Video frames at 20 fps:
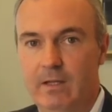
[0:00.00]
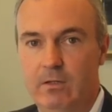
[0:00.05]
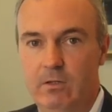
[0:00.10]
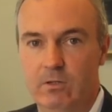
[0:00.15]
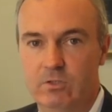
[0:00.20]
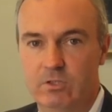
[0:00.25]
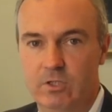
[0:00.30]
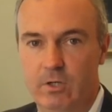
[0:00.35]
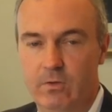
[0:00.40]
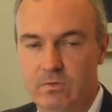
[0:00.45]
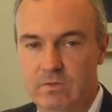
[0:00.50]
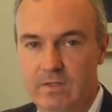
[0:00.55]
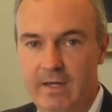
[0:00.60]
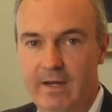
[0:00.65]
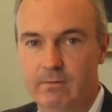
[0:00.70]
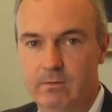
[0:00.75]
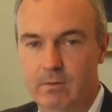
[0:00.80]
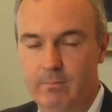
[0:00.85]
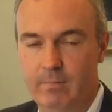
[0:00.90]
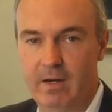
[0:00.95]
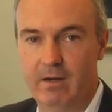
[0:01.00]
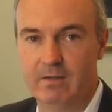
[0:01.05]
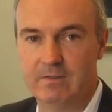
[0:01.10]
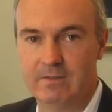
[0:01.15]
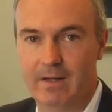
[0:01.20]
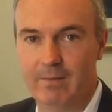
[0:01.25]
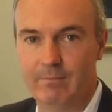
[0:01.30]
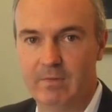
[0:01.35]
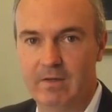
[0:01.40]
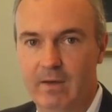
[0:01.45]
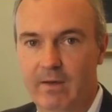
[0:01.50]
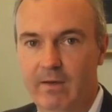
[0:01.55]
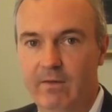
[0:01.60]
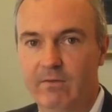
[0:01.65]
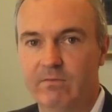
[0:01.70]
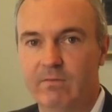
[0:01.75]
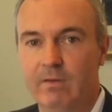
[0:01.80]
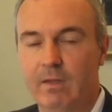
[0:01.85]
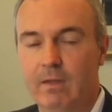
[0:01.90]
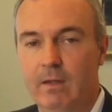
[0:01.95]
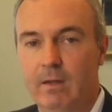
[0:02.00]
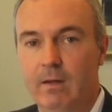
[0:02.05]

in your Jones Act or maritime case.